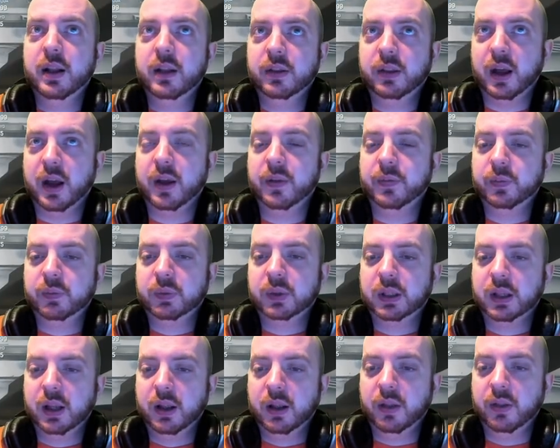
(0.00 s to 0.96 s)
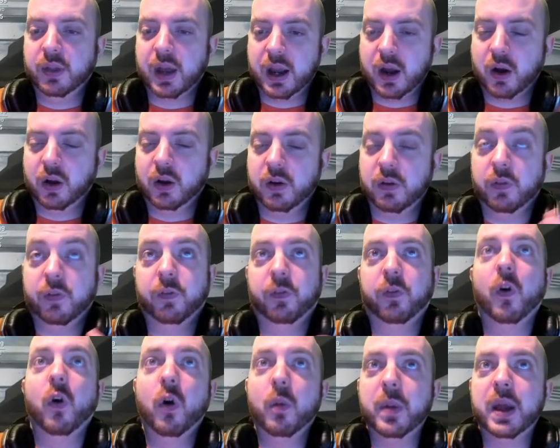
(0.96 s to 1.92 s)
that they are
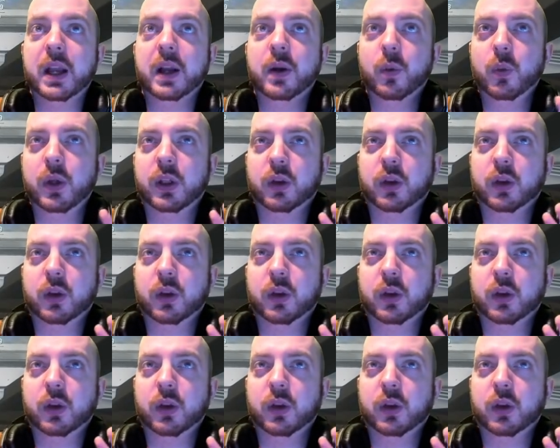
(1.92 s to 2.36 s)
conforming with